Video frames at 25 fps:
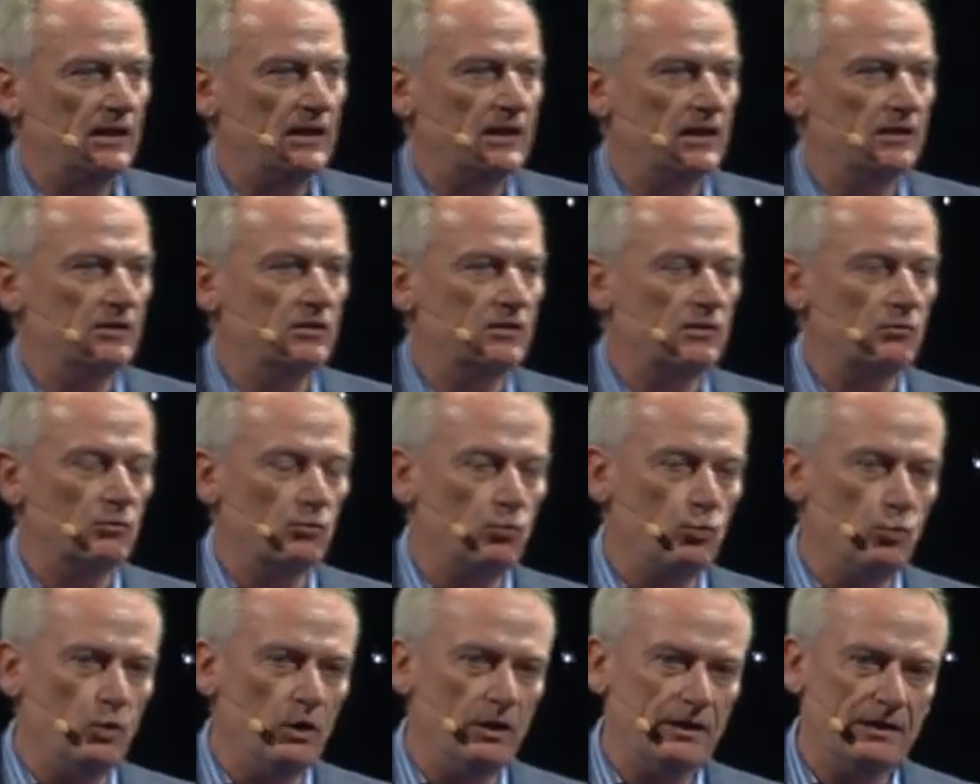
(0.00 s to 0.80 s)
and
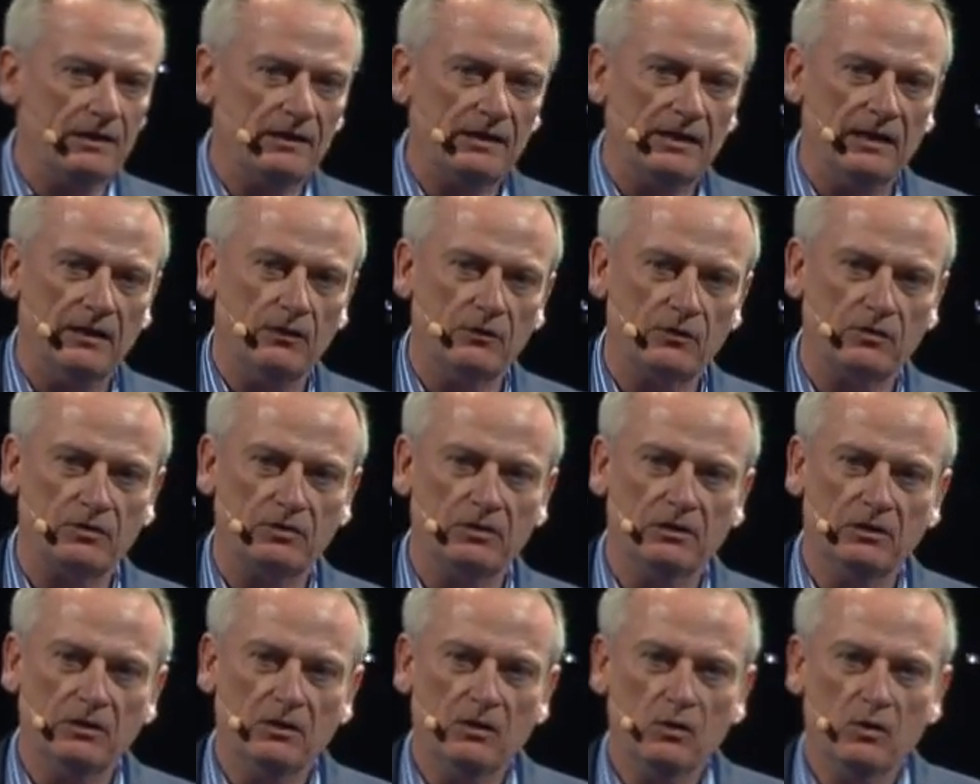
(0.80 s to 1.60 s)
working
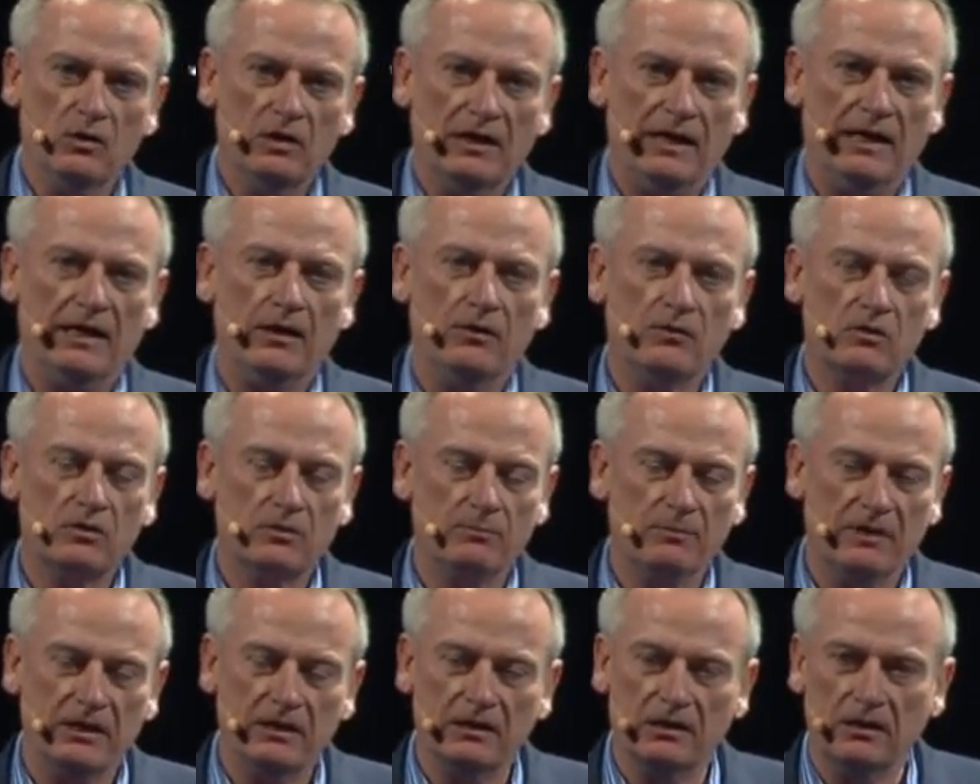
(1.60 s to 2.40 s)
out how
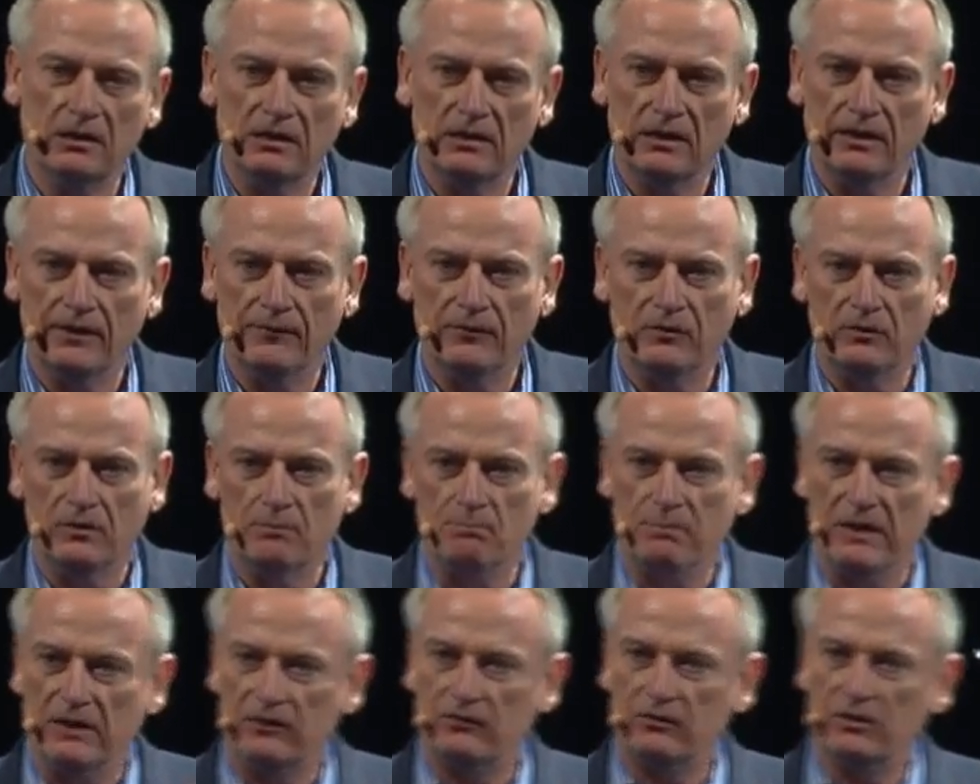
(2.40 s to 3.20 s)
to make our lives
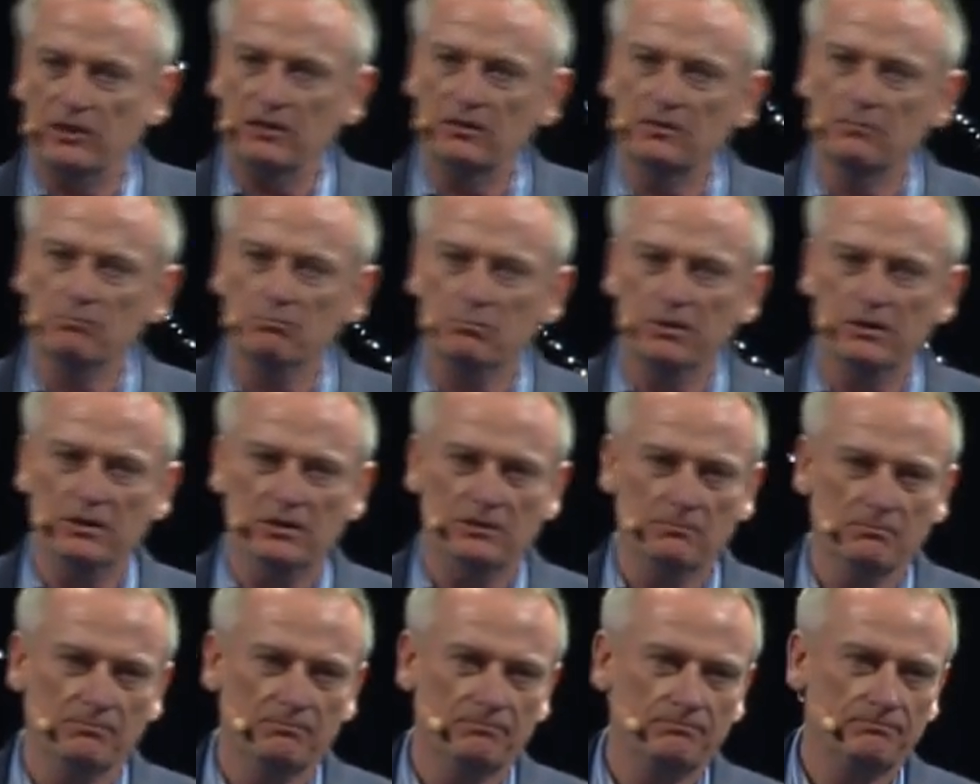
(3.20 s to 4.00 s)
the best they can
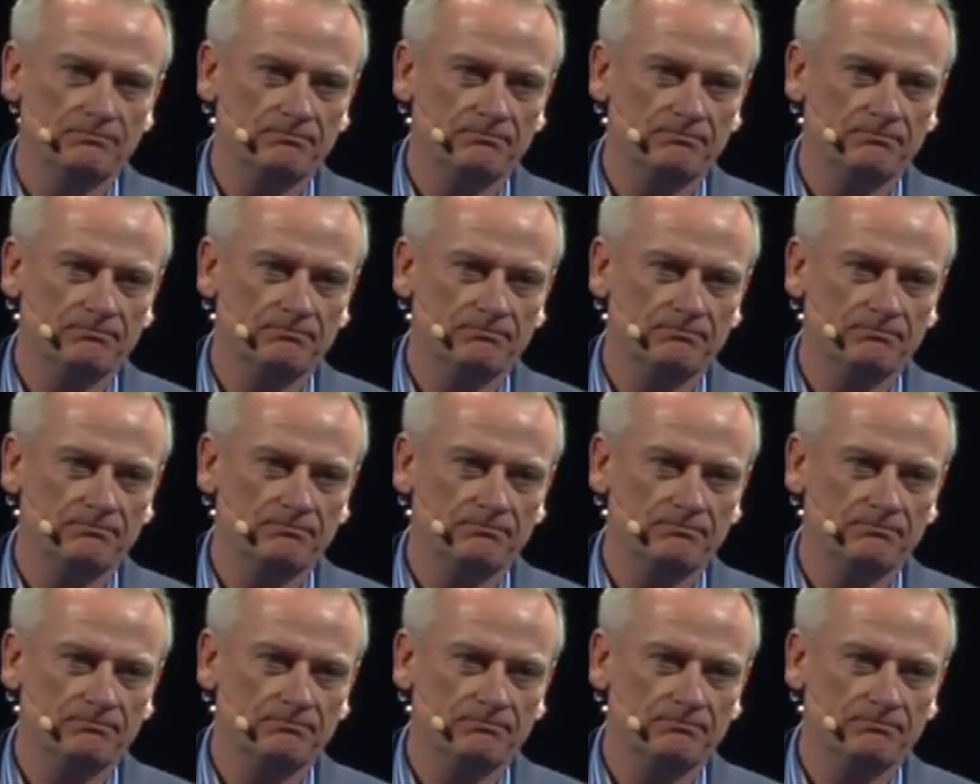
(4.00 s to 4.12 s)
be.